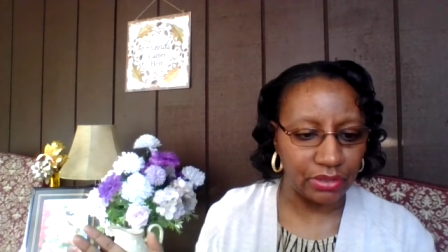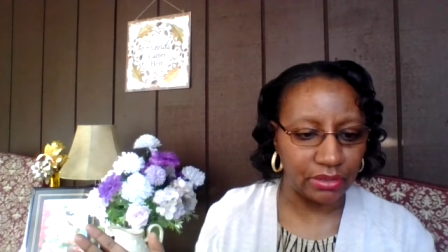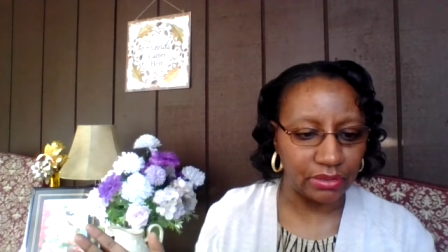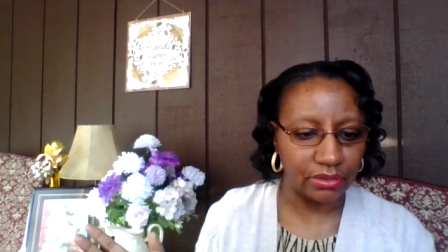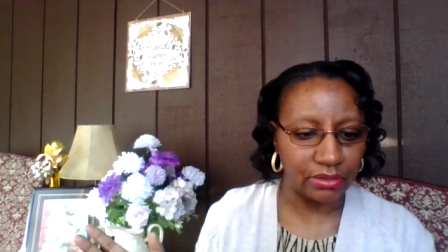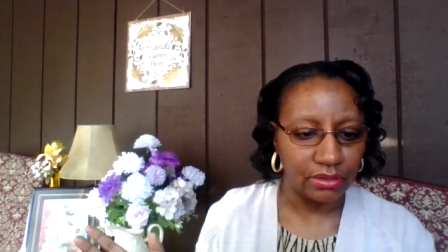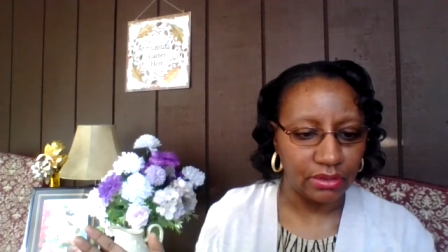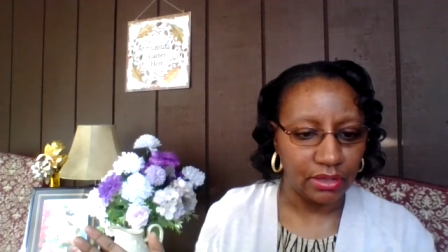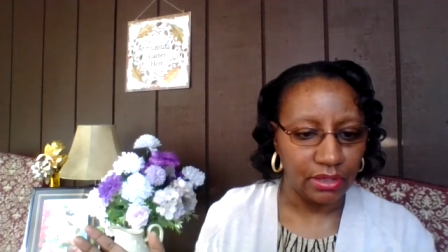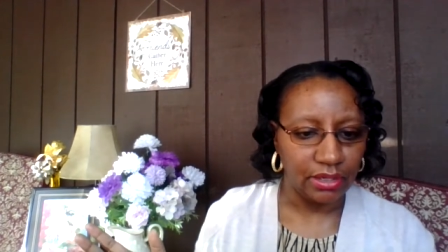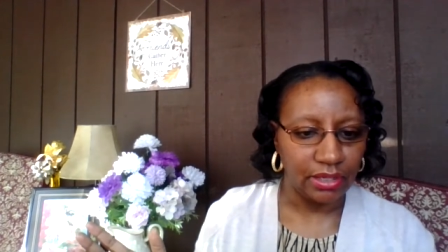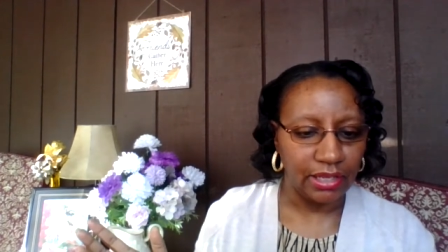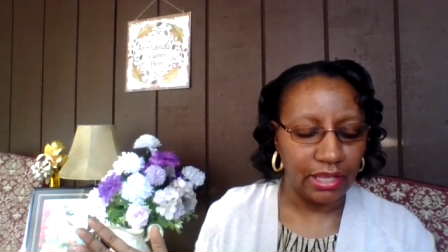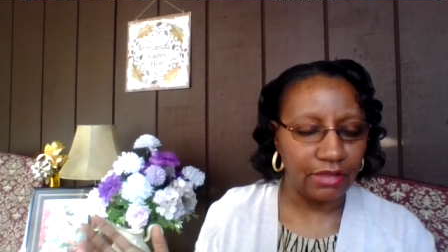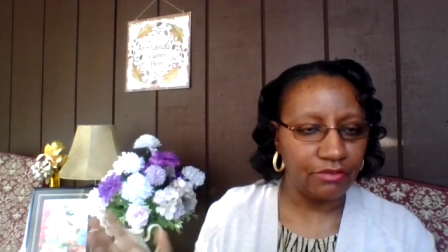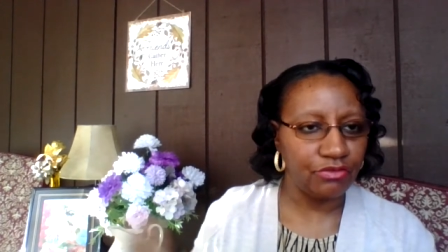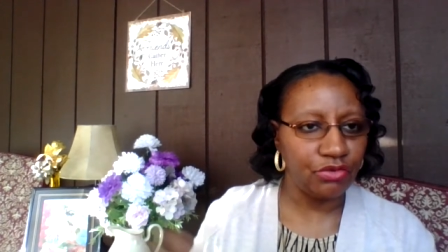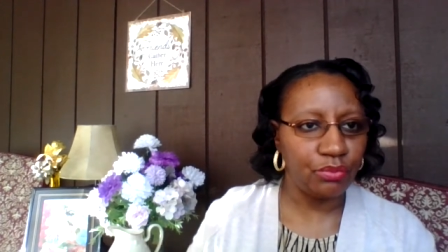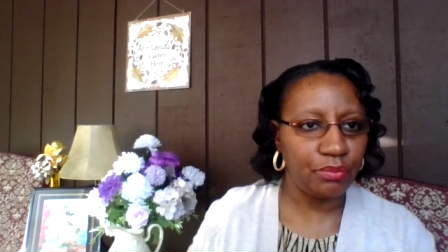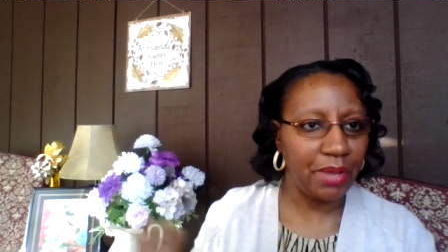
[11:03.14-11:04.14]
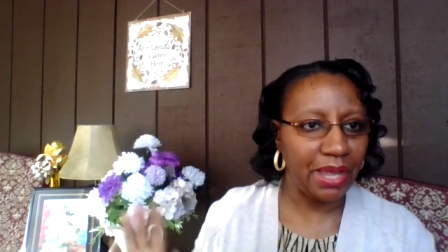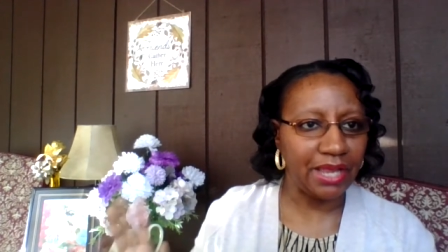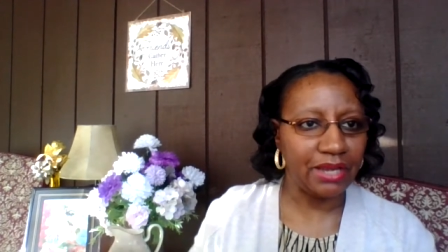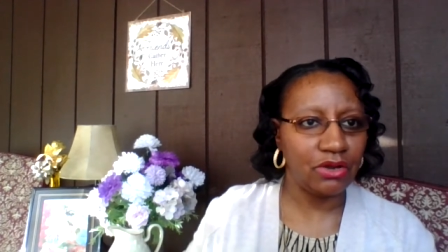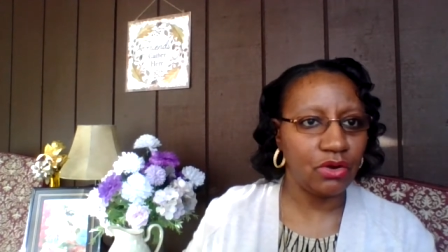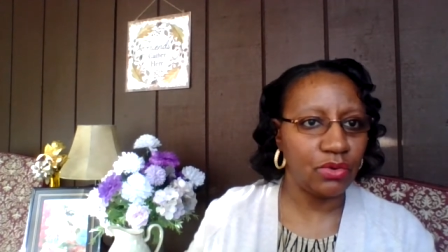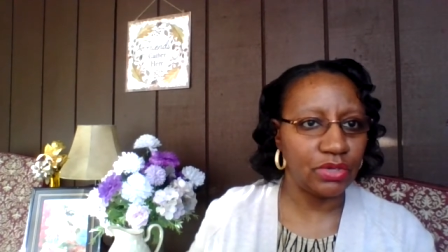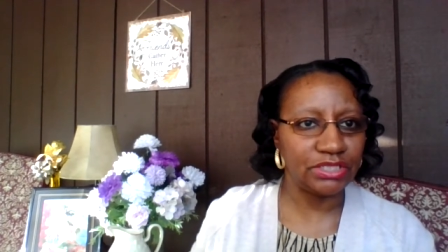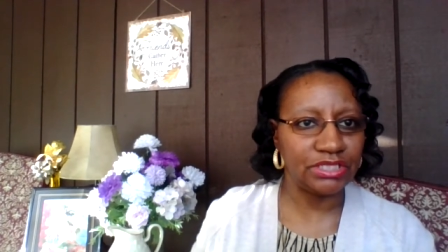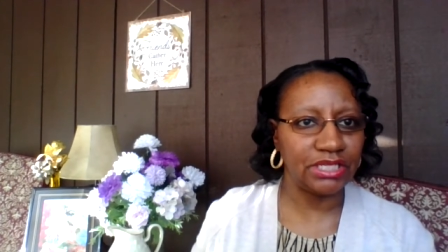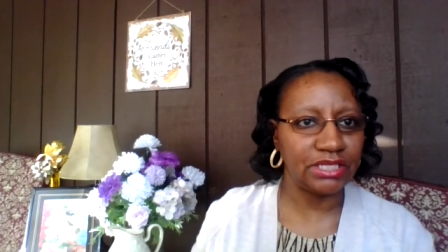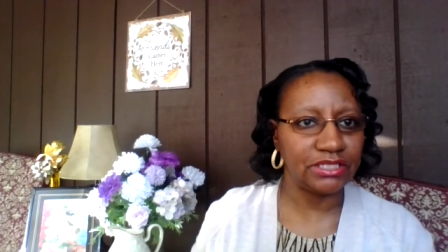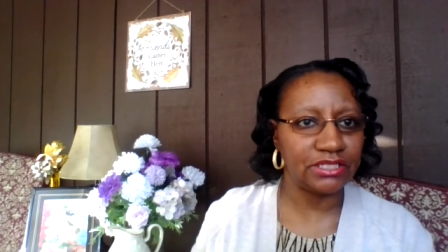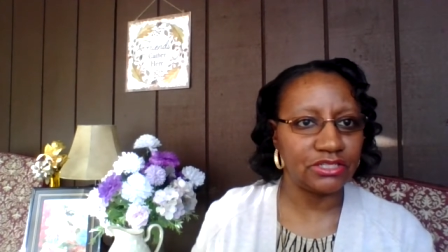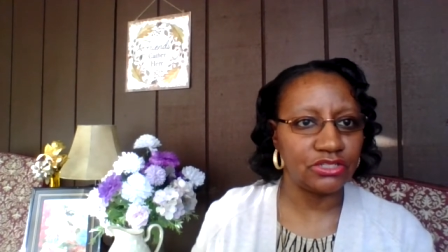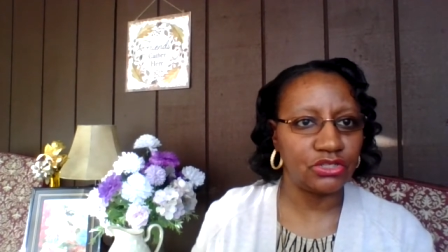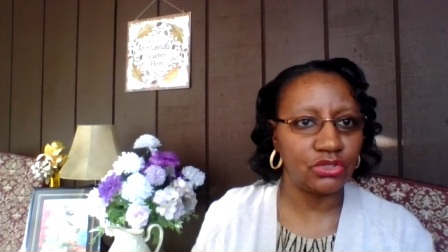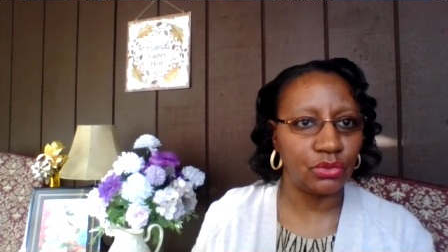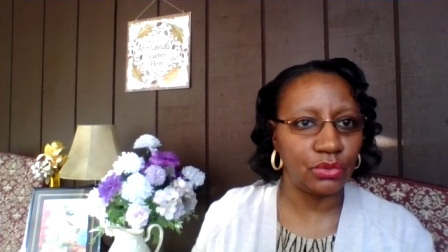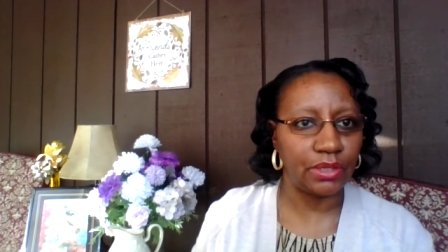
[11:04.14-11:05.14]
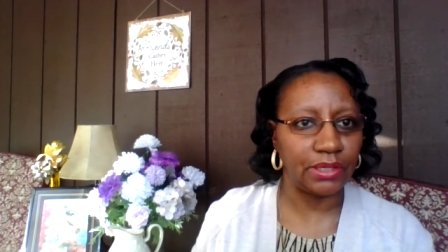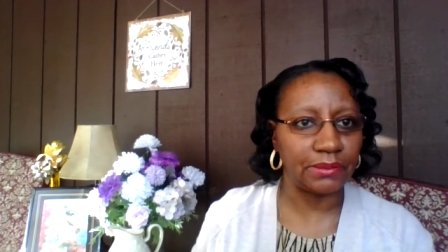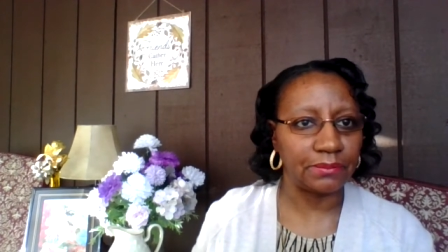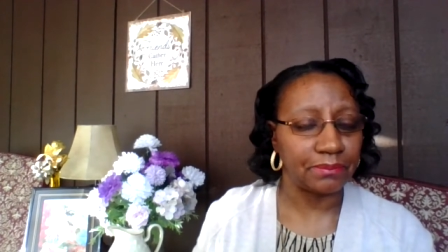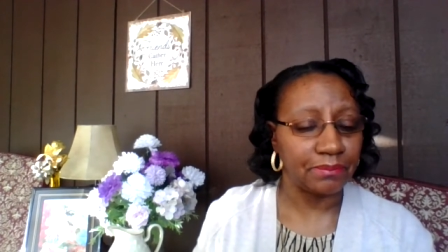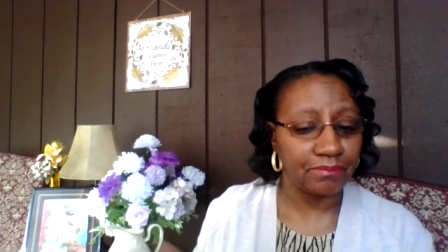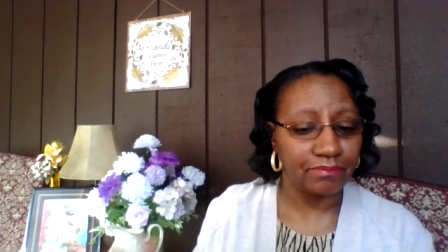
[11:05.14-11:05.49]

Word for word: it, if you pay no attention to it,